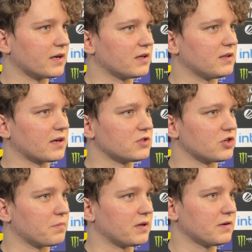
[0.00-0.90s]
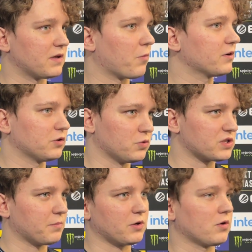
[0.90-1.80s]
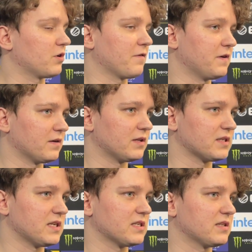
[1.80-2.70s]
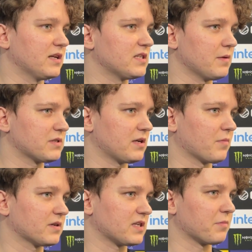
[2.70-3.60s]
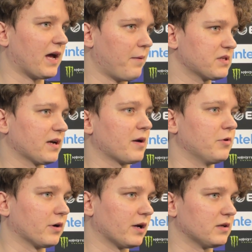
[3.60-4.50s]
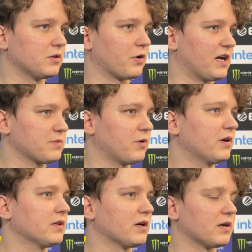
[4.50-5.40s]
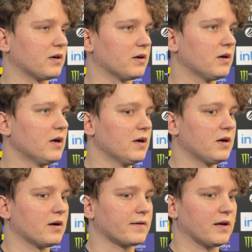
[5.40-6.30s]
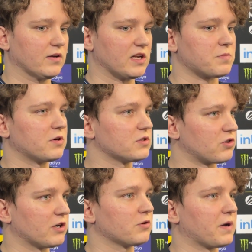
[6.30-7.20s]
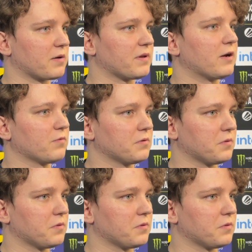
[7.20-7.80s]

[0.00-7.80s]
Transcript: they can chip in if they want to do something or they see some gaps. They communicate it to Casper, and okay, Casper is trying to make a plan